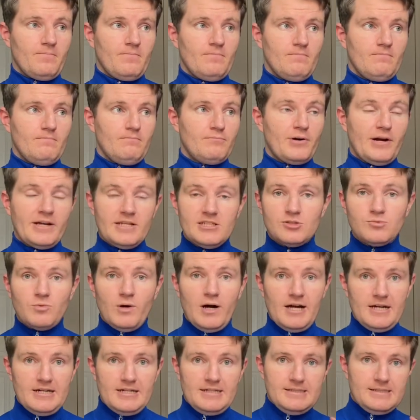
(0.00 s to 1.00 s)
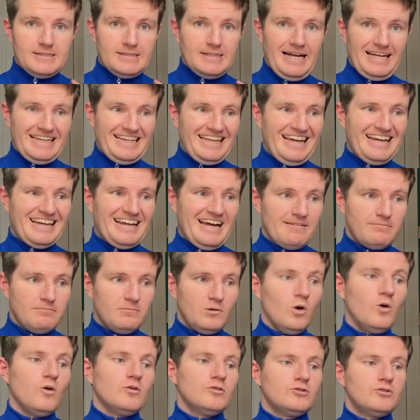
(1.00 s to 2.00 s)
Price wise, again, I'm
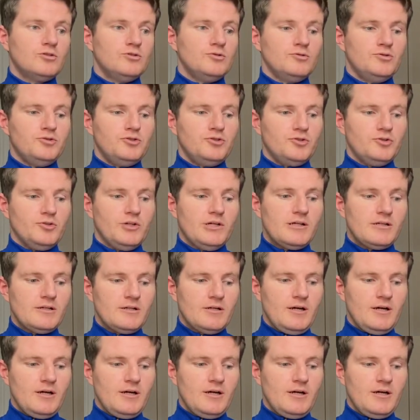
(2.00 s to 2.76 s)
not too sure.